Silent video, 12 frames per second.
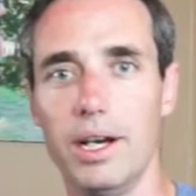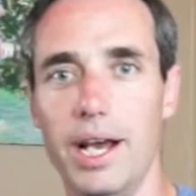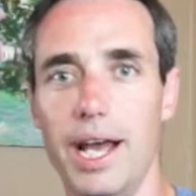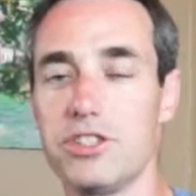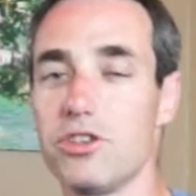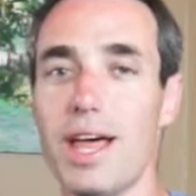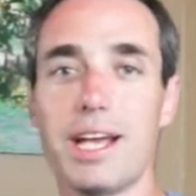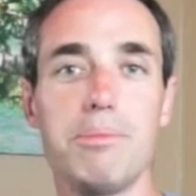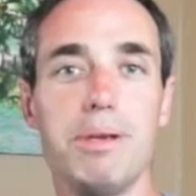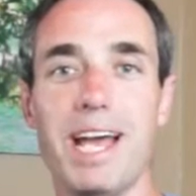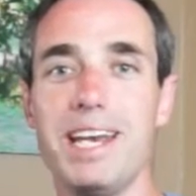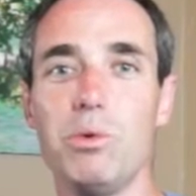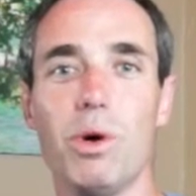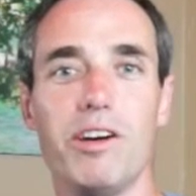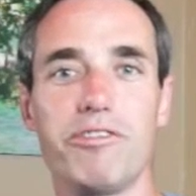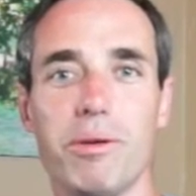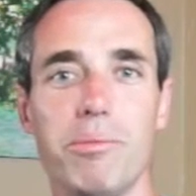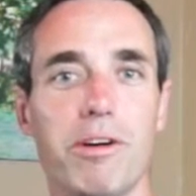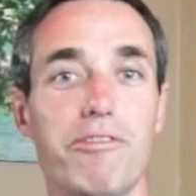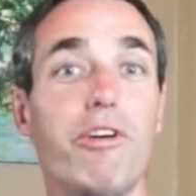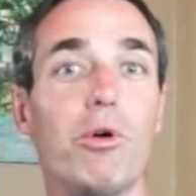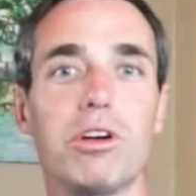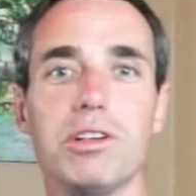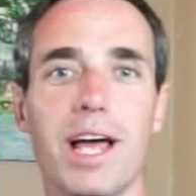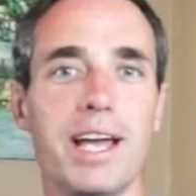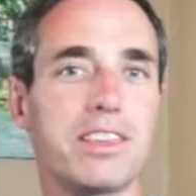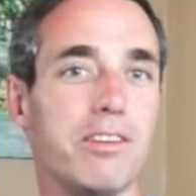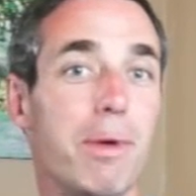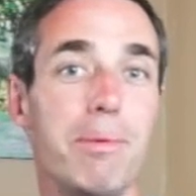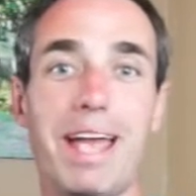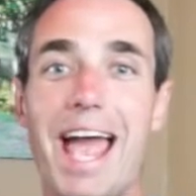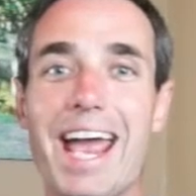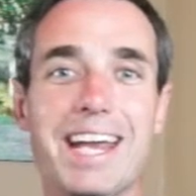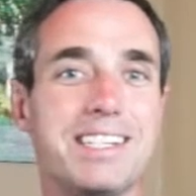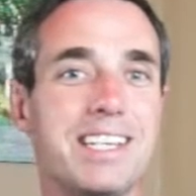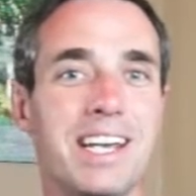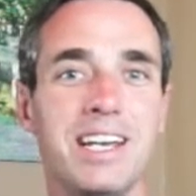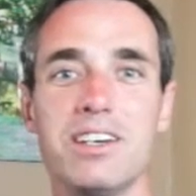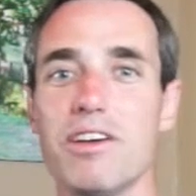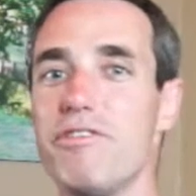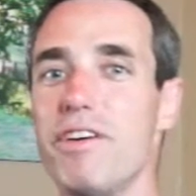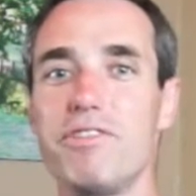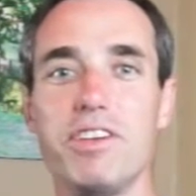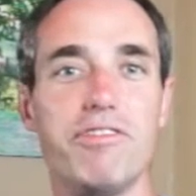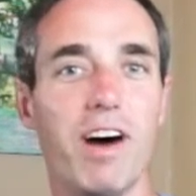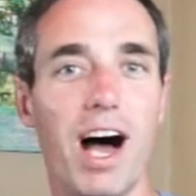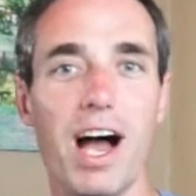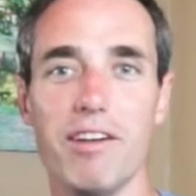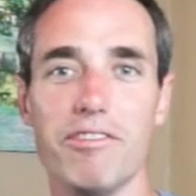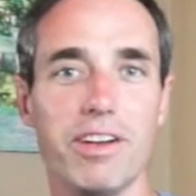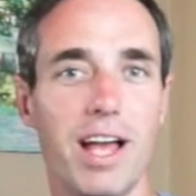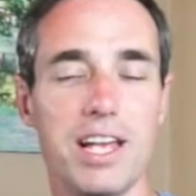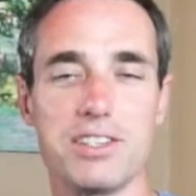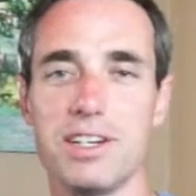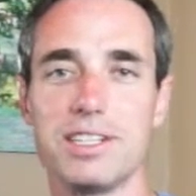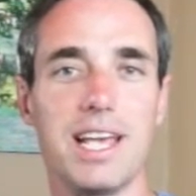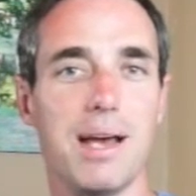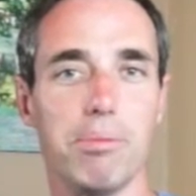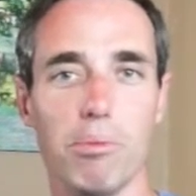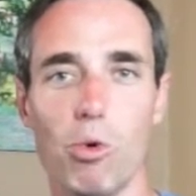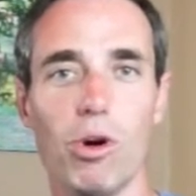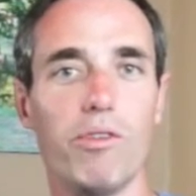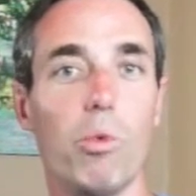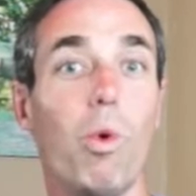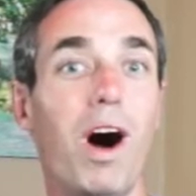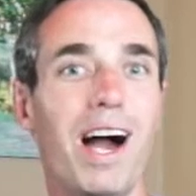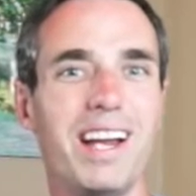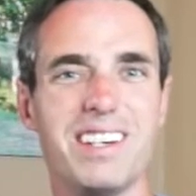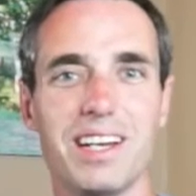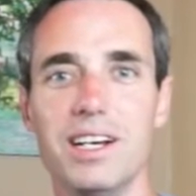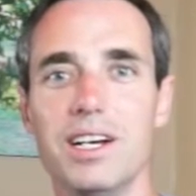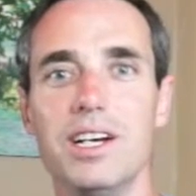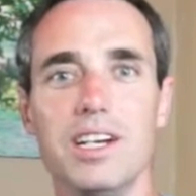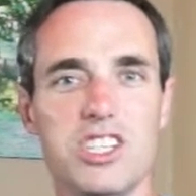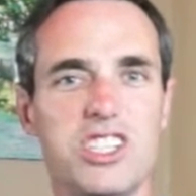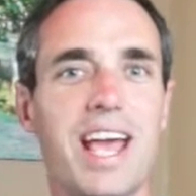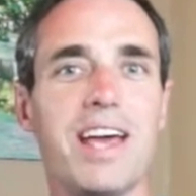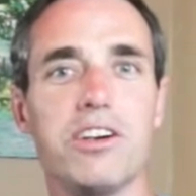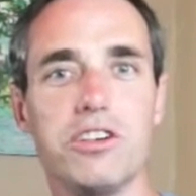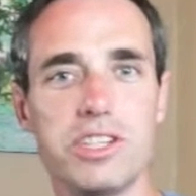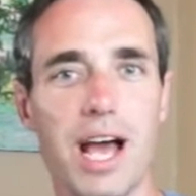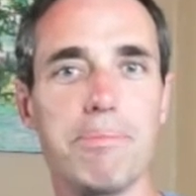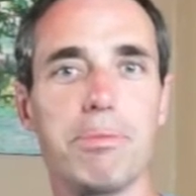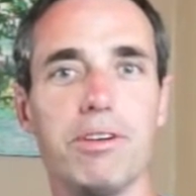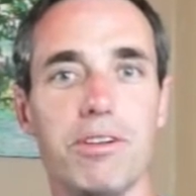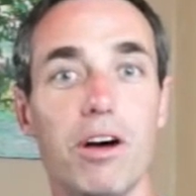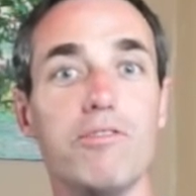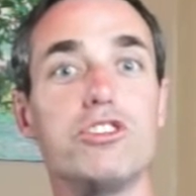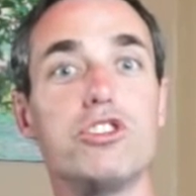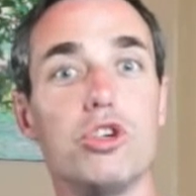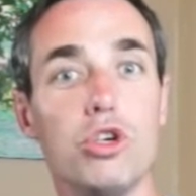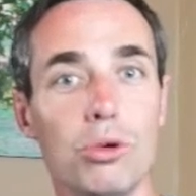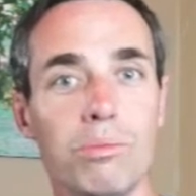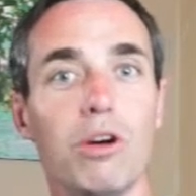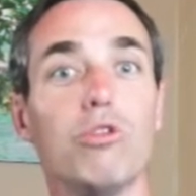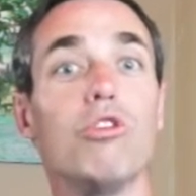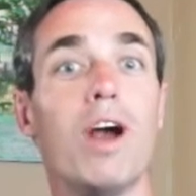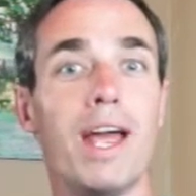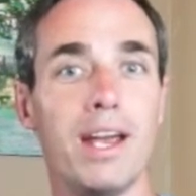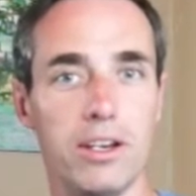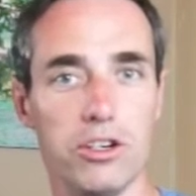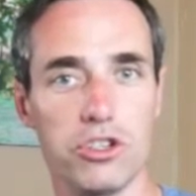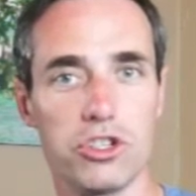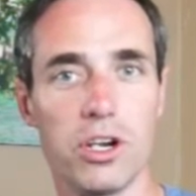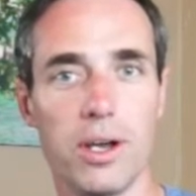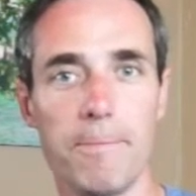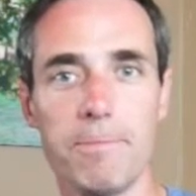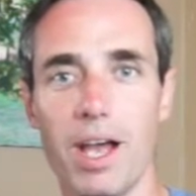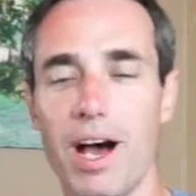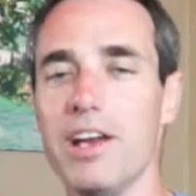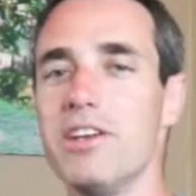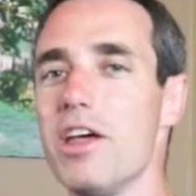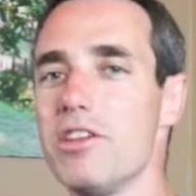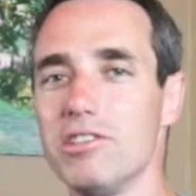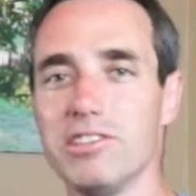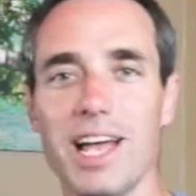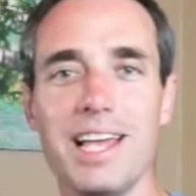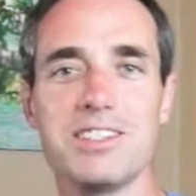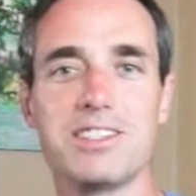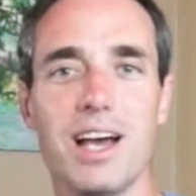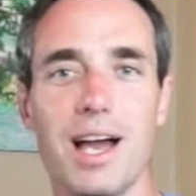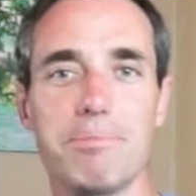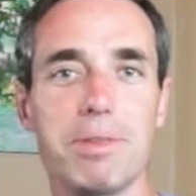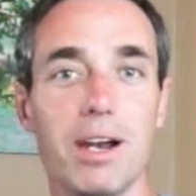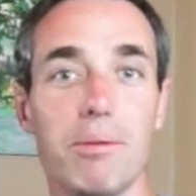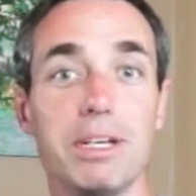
And so that could be anywhere from a focal length of maybe 18 to 55 as an example, more of a wide to standard type of zoom range. Another lens type that I'll be